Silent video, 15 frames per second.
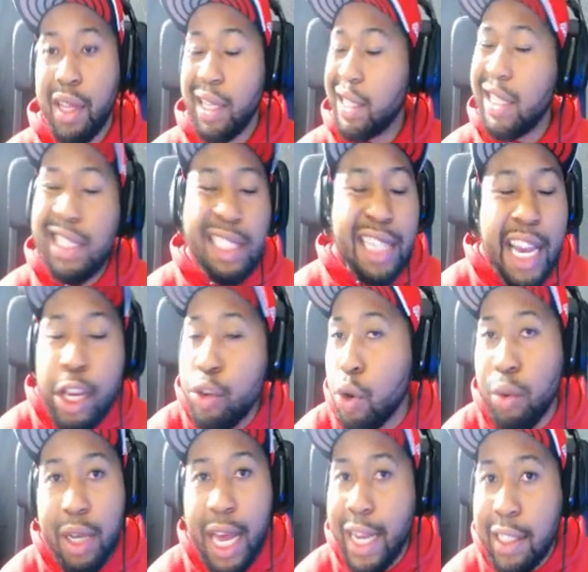Just say you
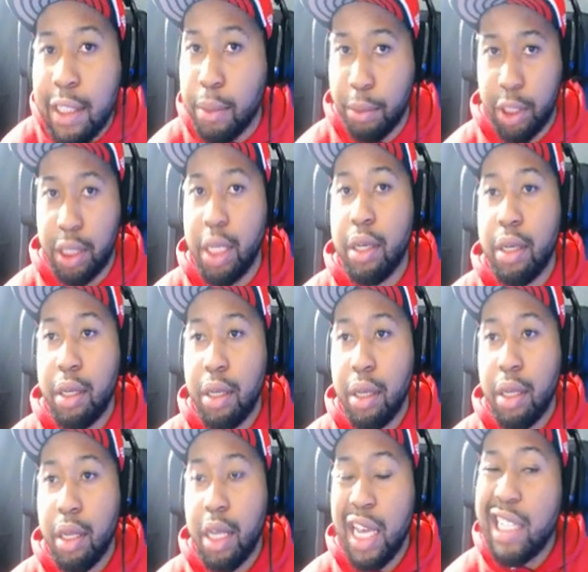don't like some shit.
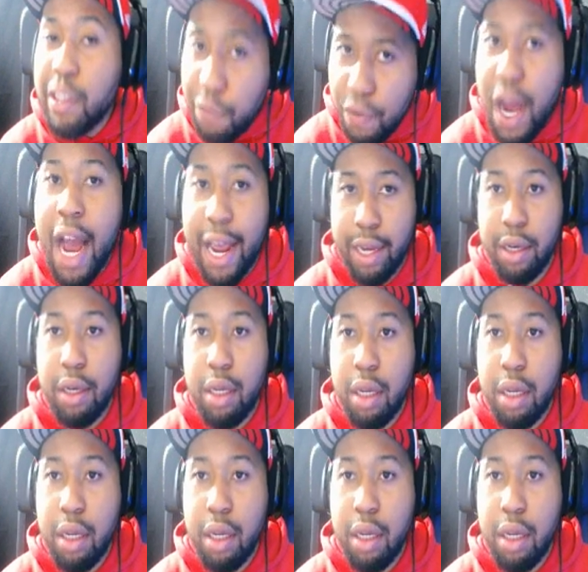It's fine.